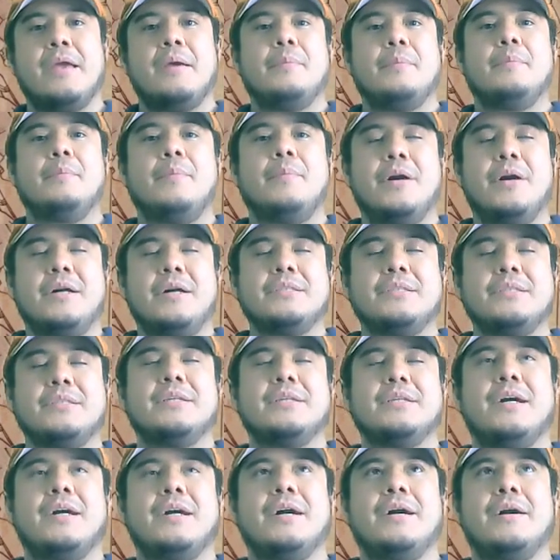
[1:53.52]
But
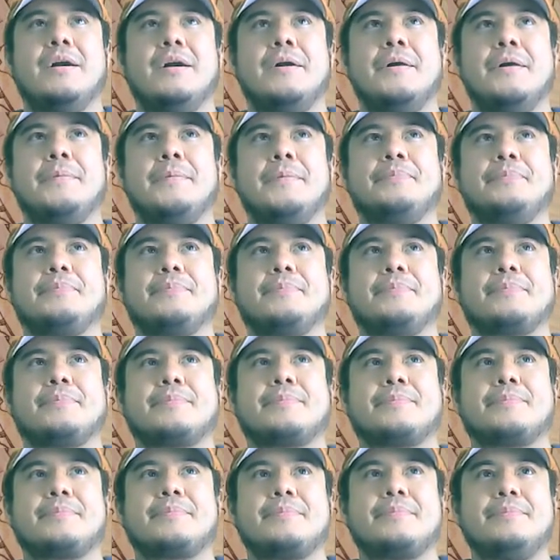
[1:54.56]
I
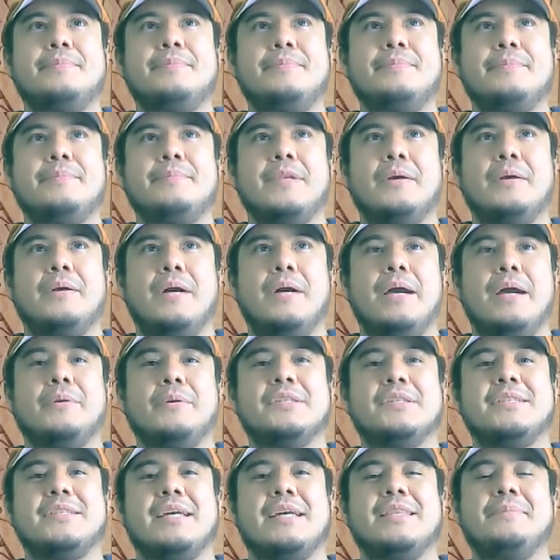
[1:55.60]

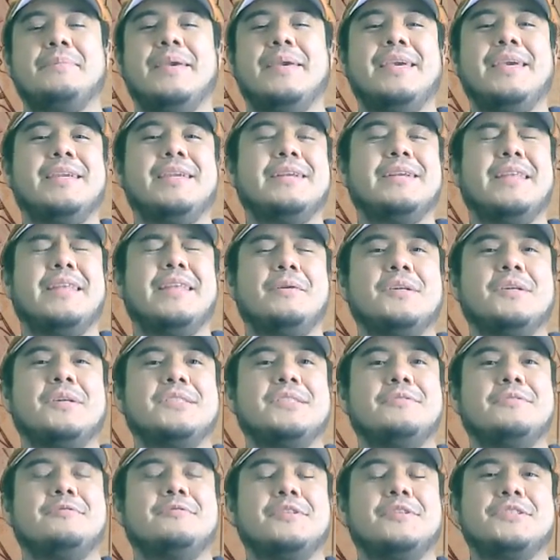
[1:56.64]
was at the beginning, that was
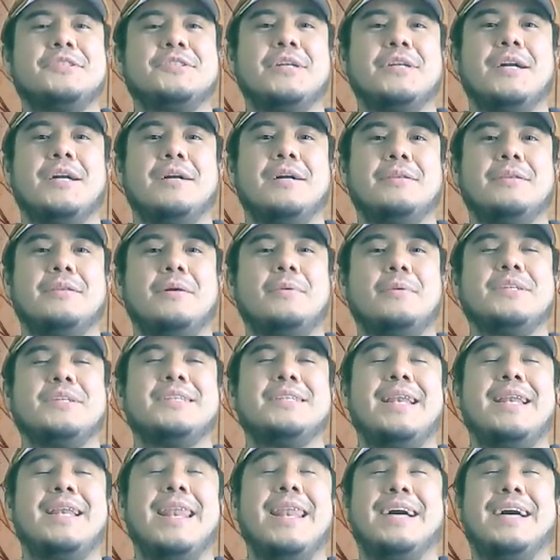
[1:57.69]
the first, that was
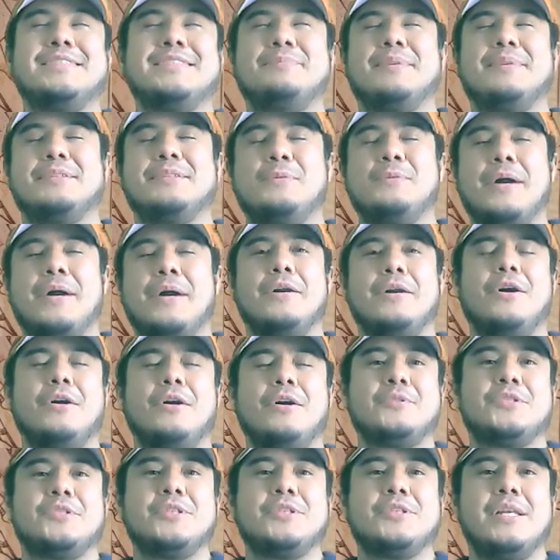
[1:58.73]
the last but one
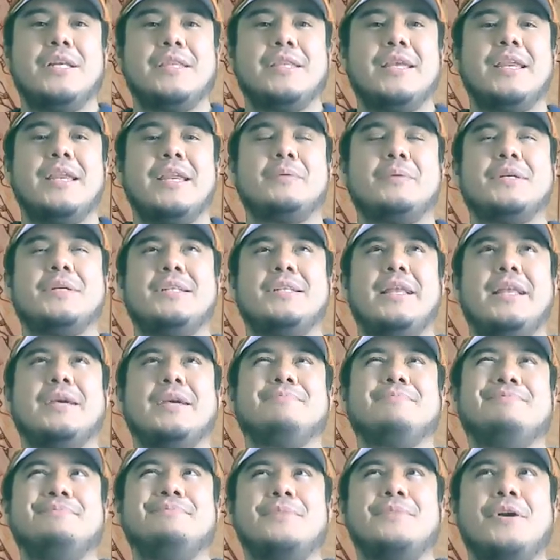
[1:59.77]
option. And then I was like,
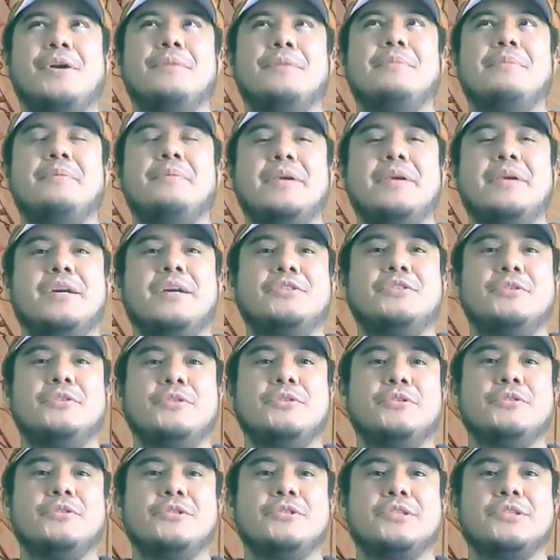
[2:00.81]
no, maybe I should
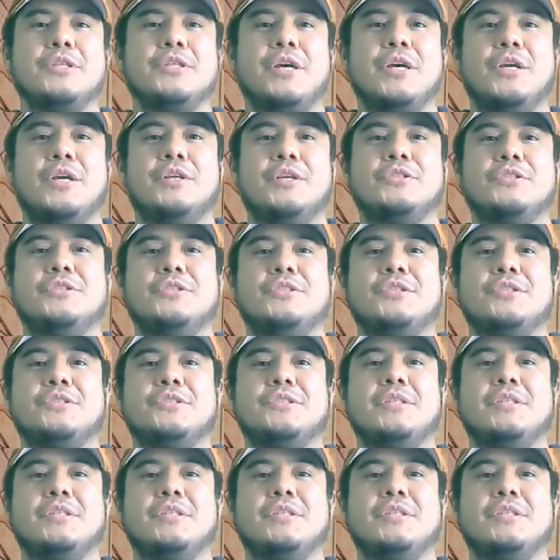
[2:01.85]
use just